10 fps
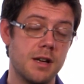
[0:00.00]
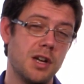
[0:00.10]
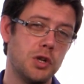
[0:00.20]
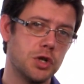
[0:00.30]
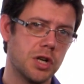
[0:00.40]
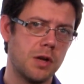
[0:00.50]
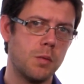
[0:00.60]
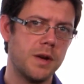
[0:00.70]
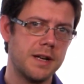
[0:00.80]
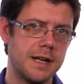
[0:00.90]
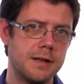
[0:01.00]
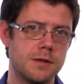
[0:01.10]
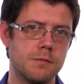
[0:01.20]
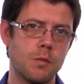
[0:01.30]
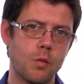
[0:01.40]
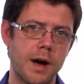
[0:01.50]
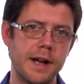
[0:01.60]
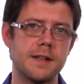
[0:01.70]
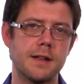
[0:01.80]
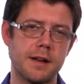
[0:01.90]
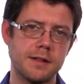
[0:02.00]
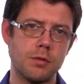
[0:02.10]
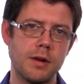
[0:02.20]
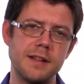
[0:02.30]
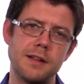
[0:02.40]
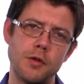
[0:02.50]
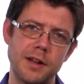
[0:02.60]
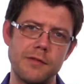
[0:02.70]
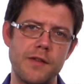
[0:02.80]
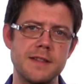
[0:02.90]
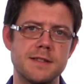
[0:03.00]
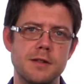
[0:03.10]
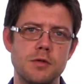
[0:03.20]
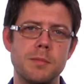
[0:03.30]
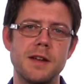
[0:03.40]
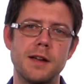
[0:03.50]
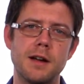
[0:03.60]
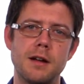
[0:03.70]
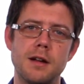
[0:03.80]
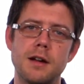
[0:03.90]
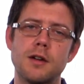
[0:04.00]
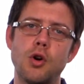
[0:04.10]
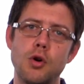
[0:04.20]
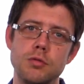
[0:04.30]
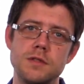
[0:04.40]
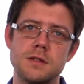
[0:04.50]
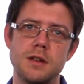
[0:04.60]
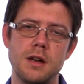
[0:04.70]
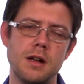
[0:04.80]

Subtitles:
Usually we need quite articulated or advanced numerical codes,